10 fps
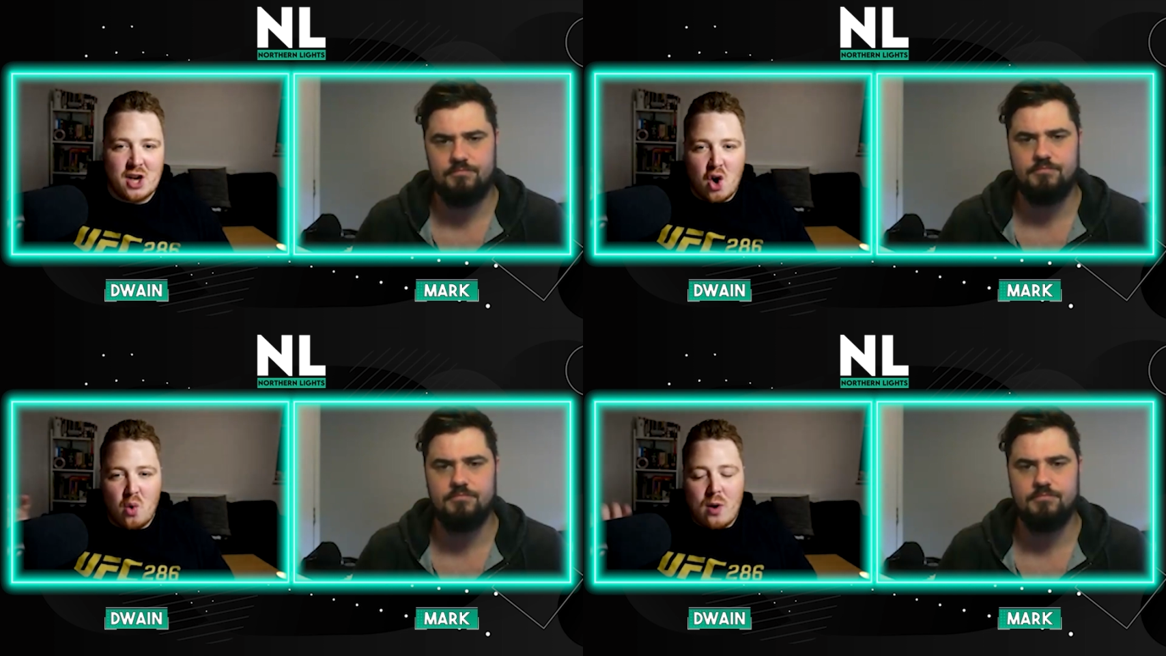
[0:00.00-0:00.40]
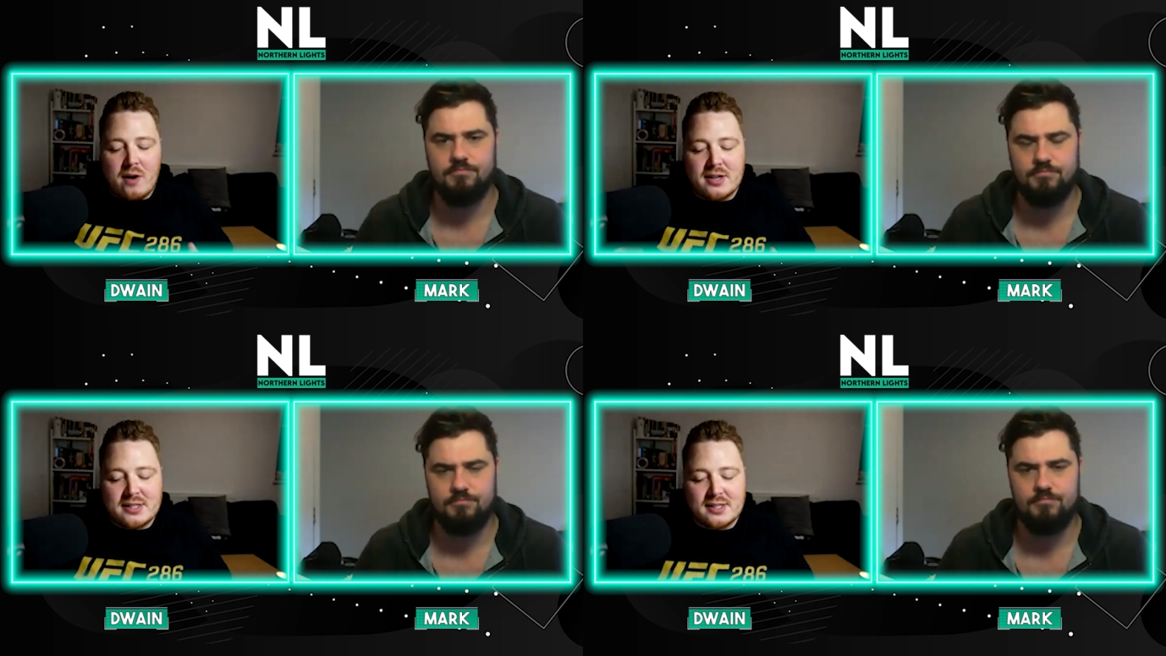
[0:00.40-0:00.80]

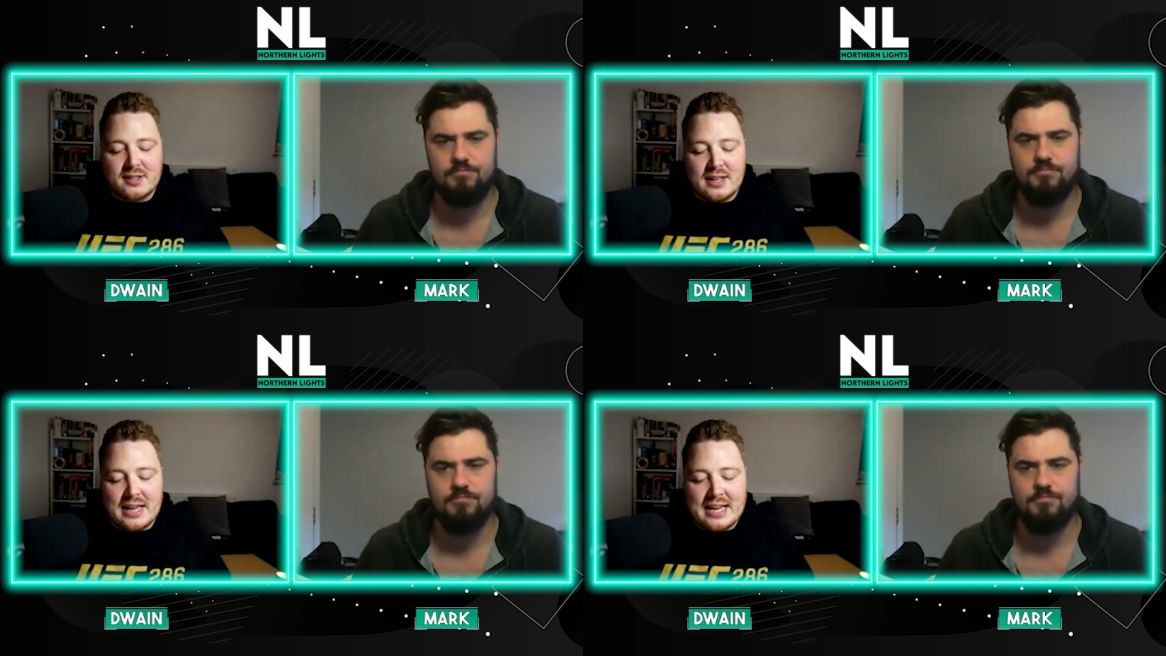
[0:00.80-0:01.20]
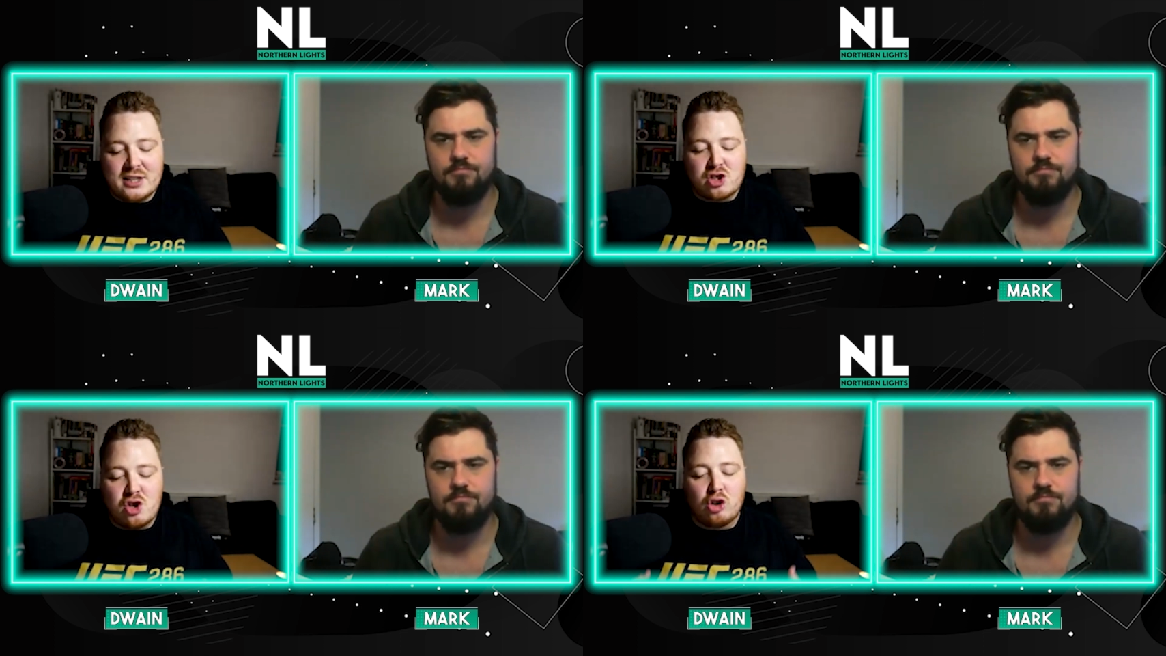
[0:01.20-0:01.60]
Speaker 1: Whereas it's
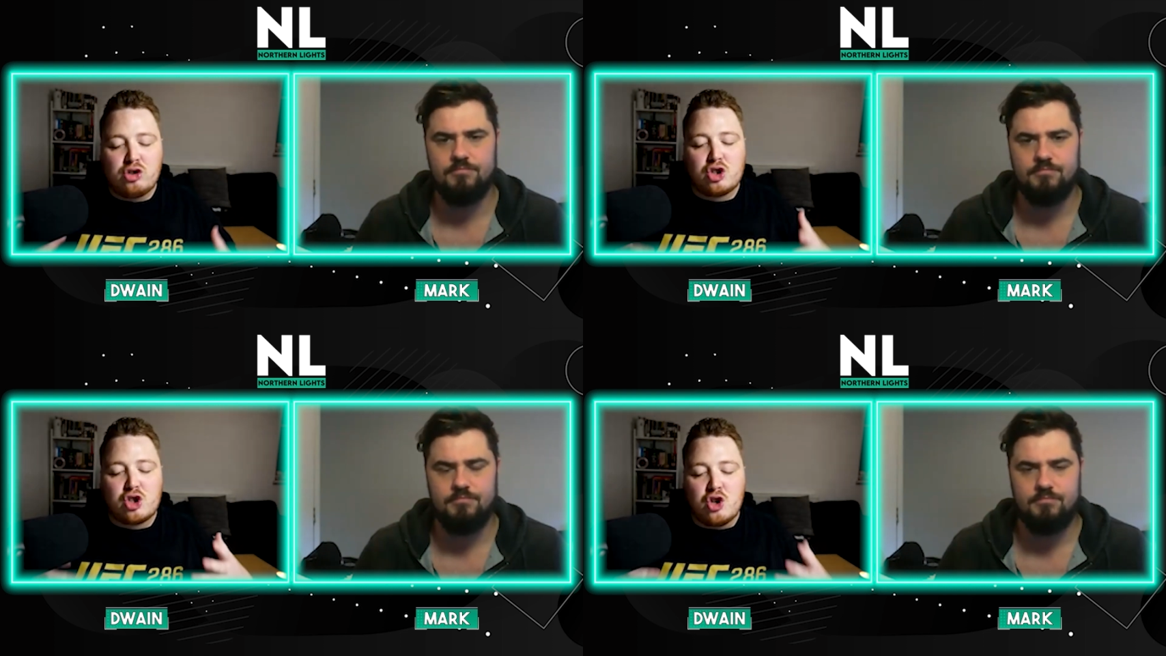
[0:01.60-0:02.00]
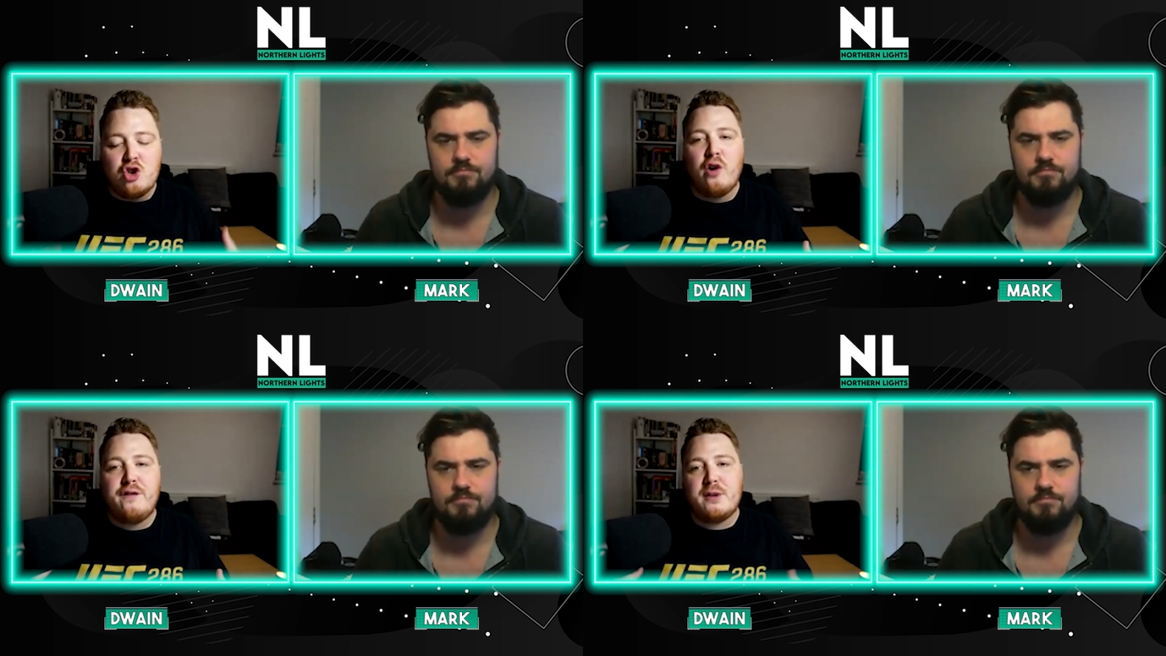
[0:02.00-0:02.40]
not just
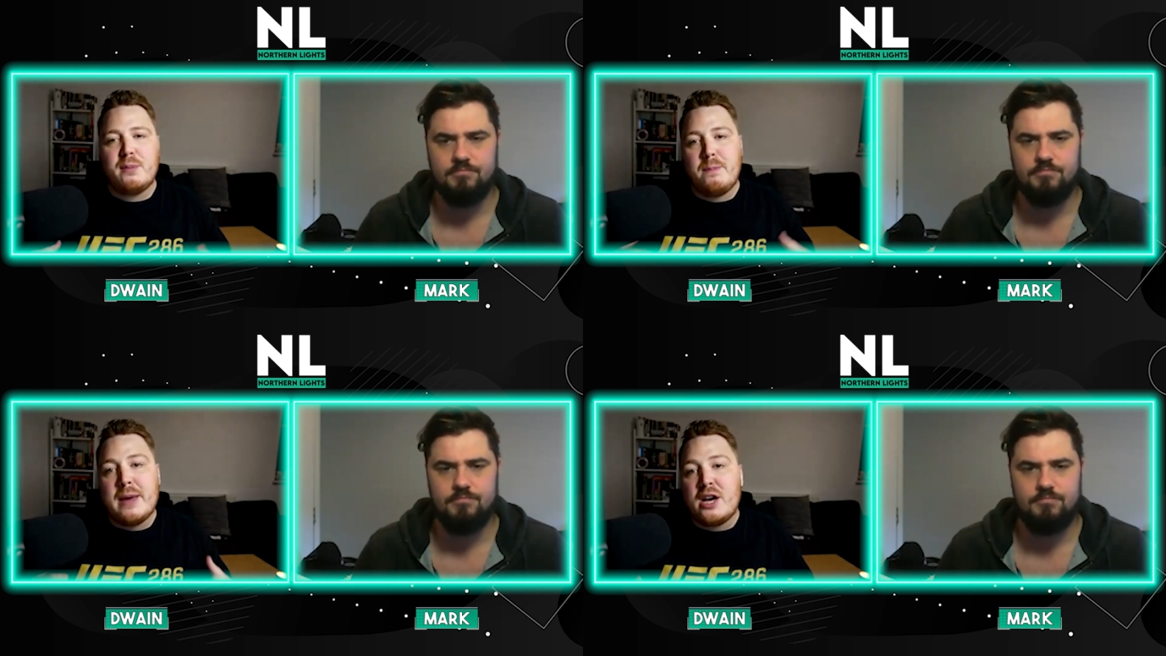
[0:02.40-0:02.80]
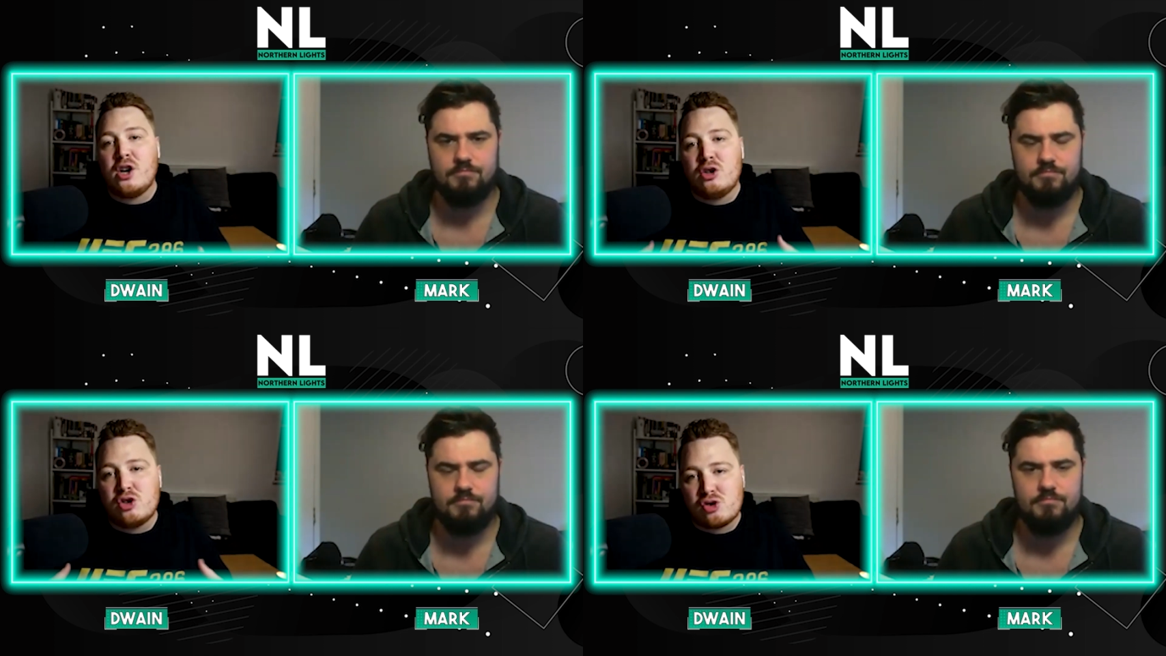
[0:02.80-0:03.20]
enough to be big
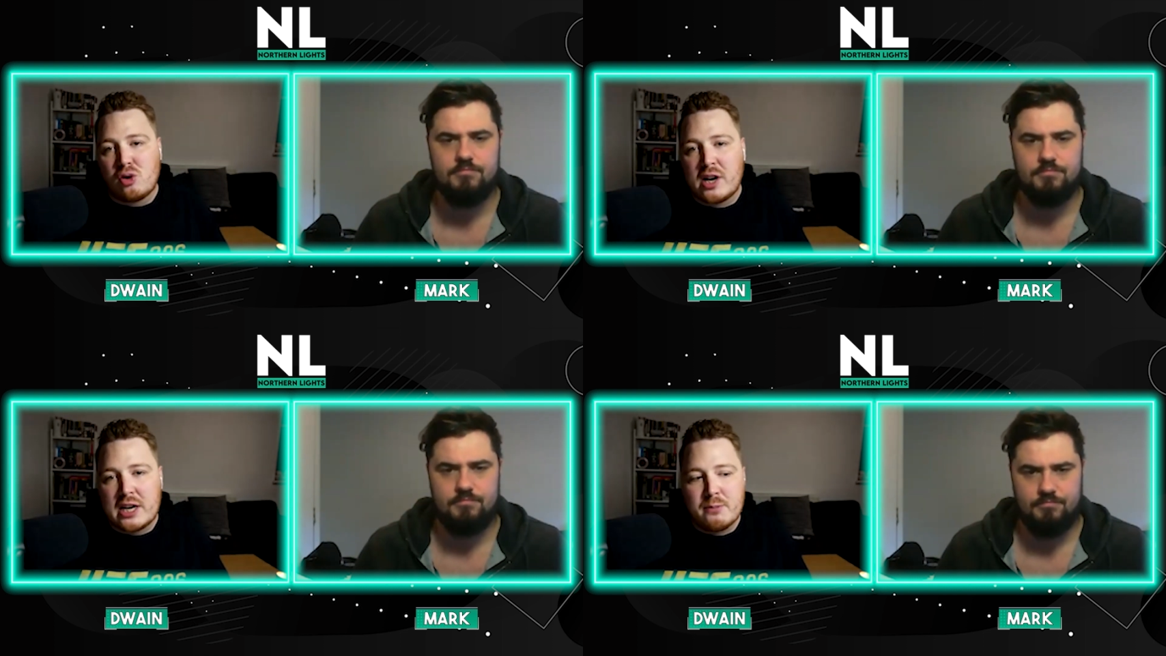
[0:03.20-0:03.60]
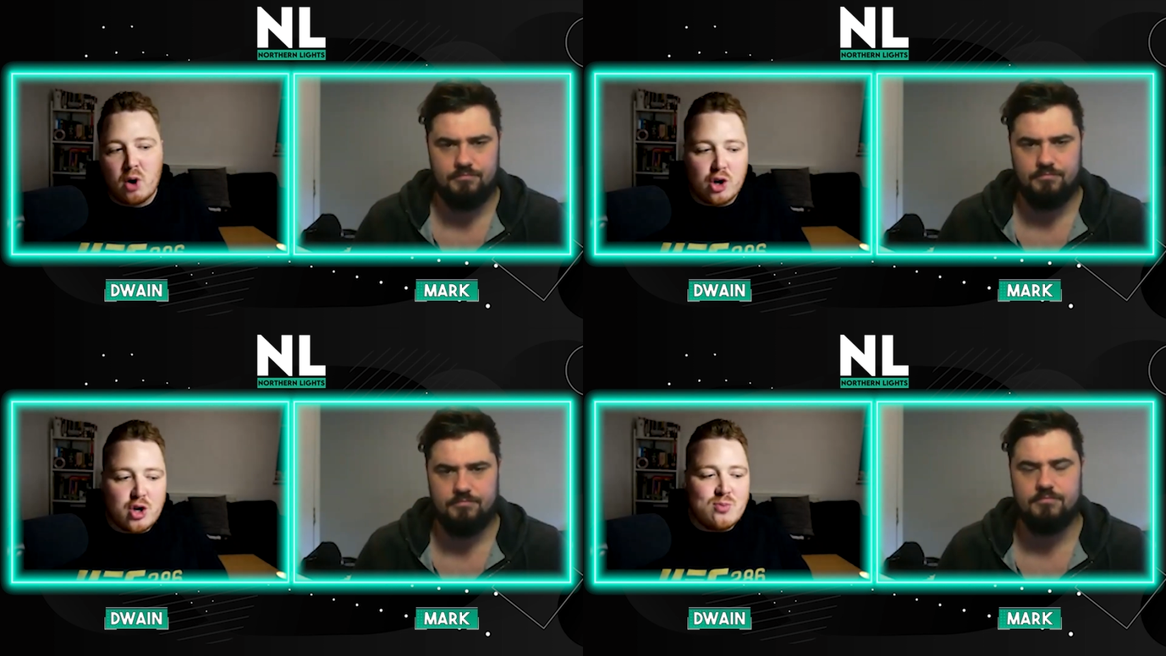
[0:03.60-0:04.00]
and strong anymore.
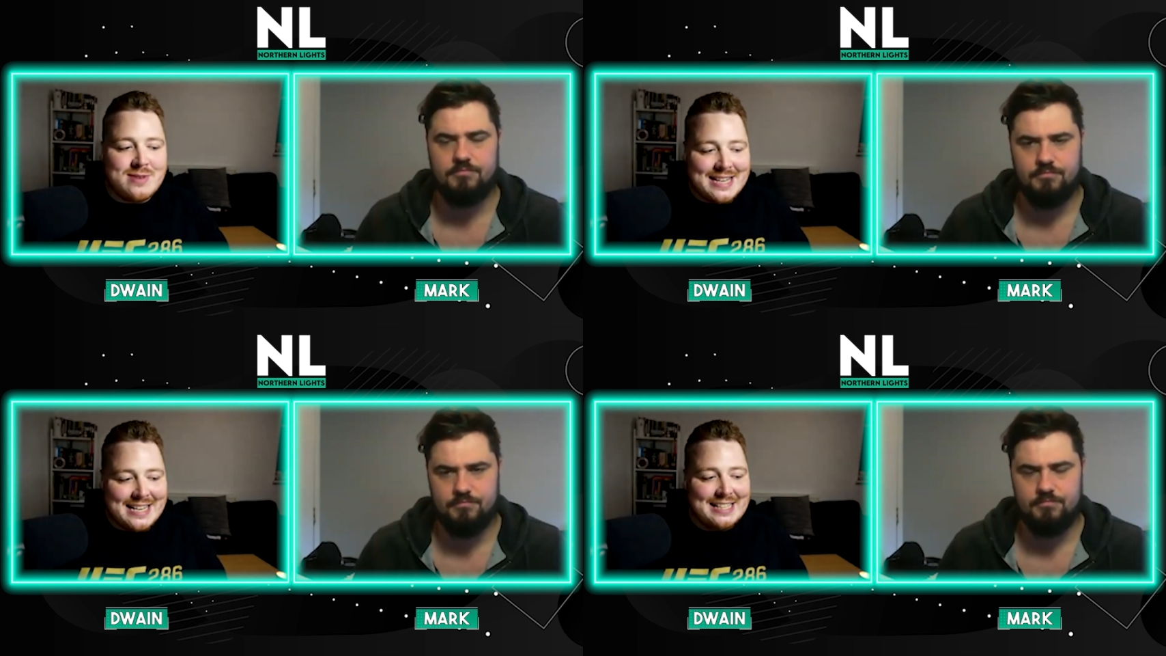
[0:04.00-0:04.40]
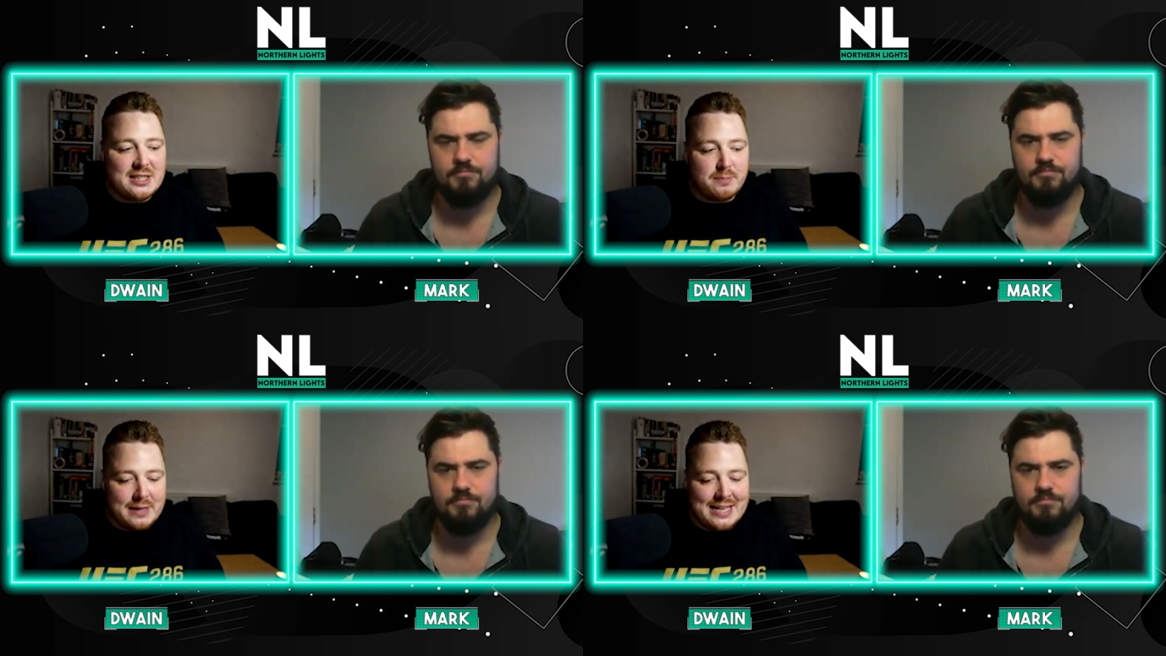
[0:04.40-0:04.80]
You need to
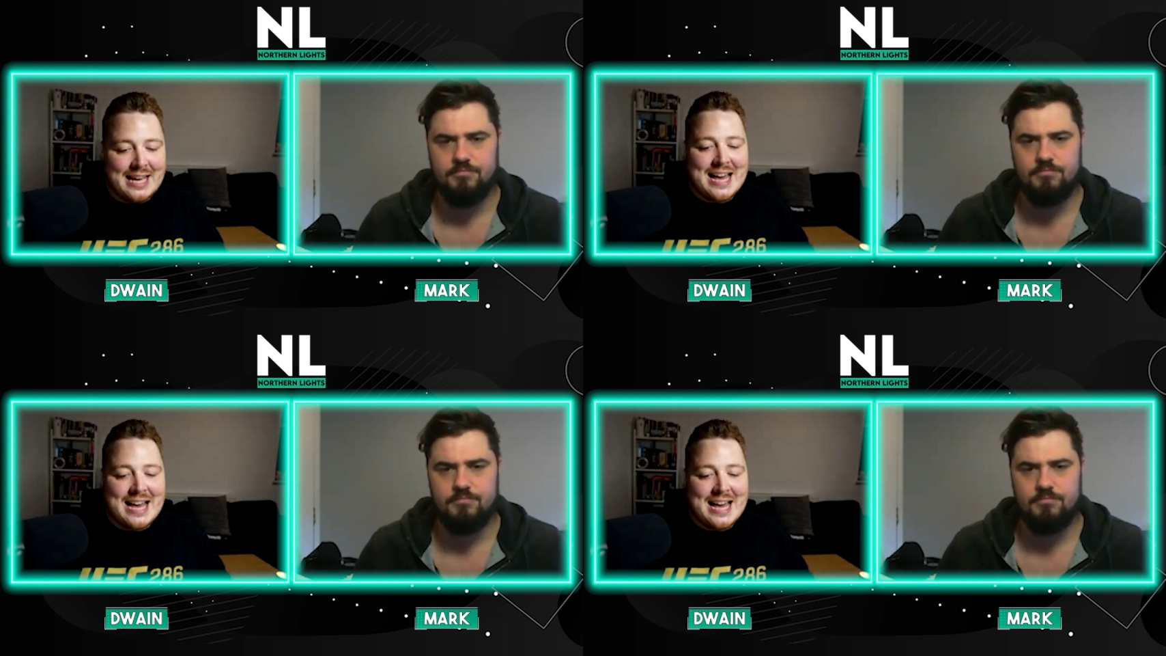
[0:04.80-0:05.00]
be